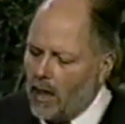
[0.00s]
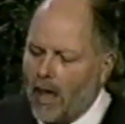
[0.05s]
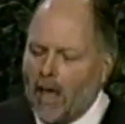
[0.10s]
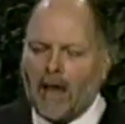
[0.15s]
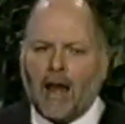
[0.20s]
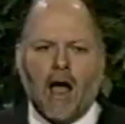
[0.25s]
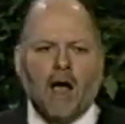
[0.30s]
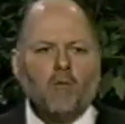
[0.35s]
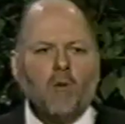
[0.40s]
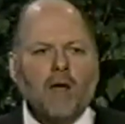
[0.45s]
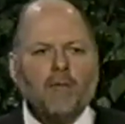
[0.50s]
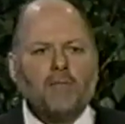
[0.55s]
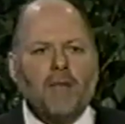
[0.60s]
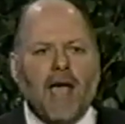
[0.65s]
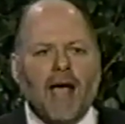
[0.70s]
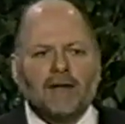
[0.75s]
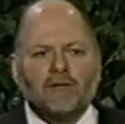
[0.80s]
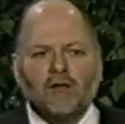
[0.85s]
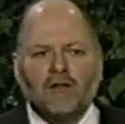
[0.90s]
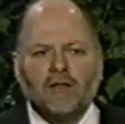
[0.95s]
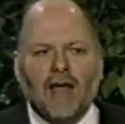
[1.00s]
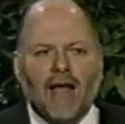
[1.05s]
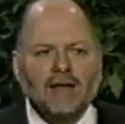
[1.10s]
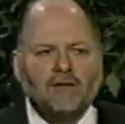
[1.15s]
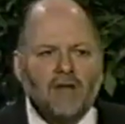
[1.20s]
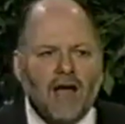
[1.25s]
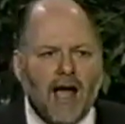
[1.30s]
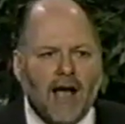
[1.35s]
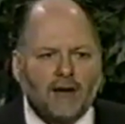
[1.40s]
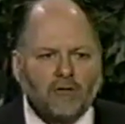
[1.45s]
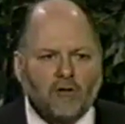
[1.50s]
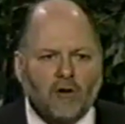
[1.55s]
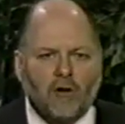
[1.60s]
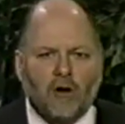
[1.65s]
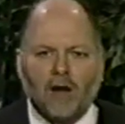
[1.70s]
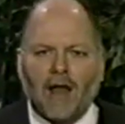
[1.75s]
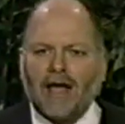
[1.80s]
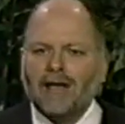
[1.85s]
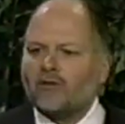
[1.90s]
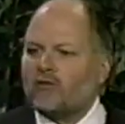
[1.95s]
And I went back to that doctor,
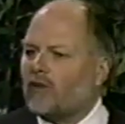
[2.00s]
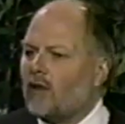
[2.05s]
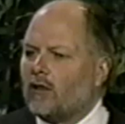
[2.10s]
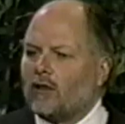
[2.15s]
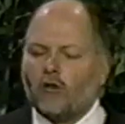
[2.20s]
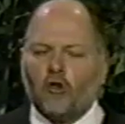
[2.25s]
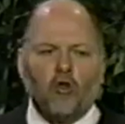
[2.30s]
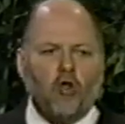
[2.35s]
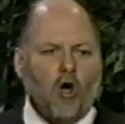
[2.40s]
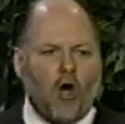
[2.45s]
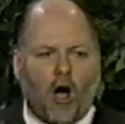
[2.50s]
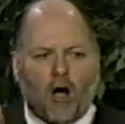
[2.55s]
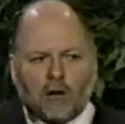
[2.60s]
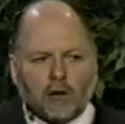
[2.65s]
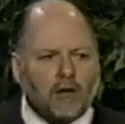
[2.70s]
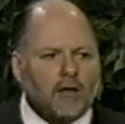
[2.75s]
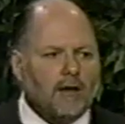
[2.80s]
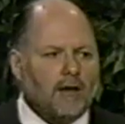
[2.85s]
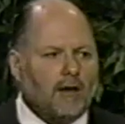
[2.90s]
and I said, look.